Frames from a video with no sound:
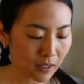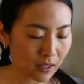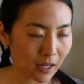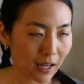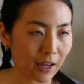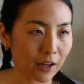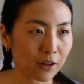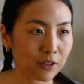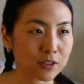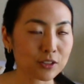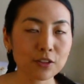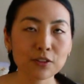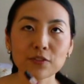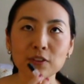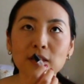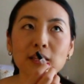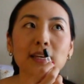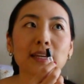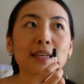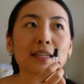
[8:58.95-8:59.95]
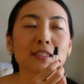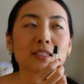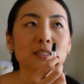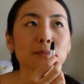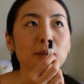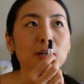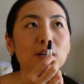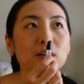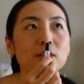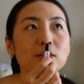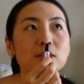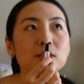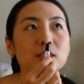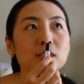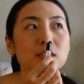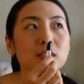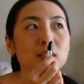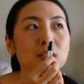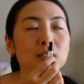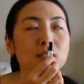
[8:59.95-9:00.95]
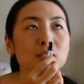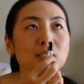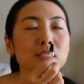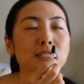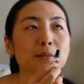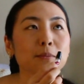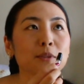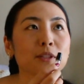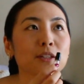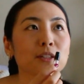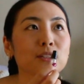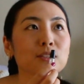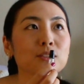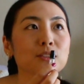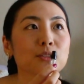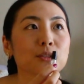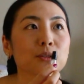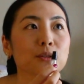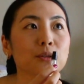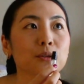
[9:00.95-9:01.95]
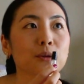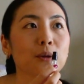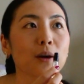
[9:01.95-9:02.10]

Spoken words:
I also feel like it smells similar to